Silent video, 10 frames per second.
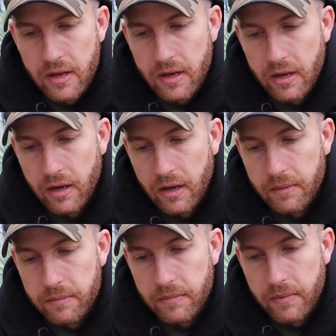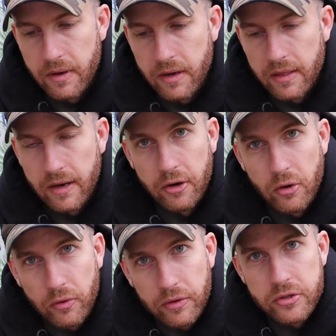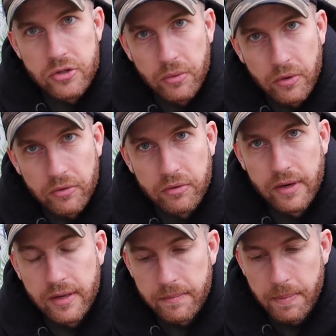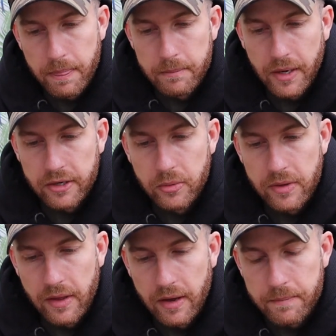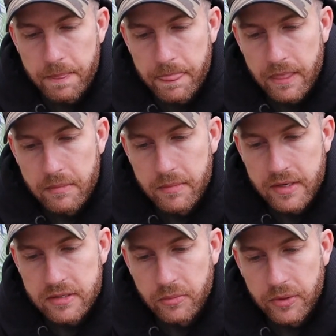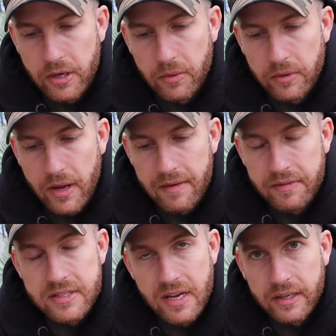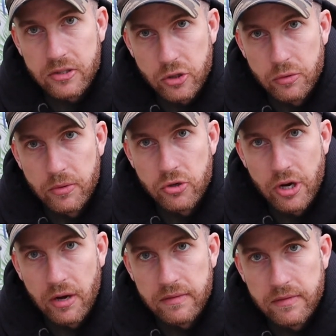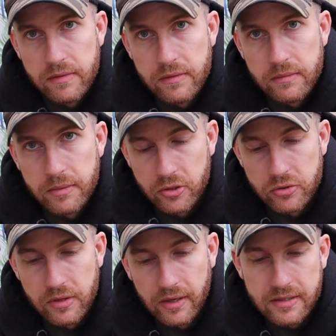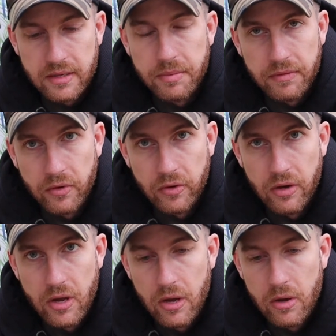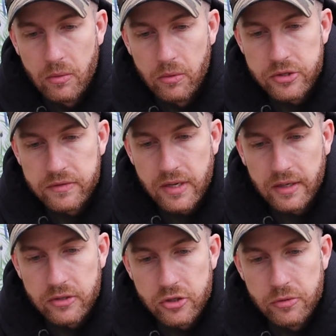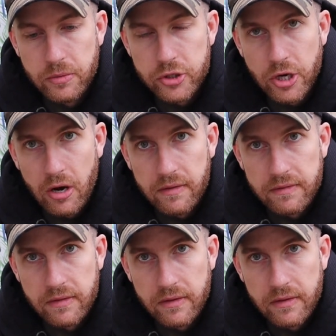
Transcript: and then another 2 or 3. By doing that, it means that we don't ever take too much off, because like I said before, once you've taken too much off,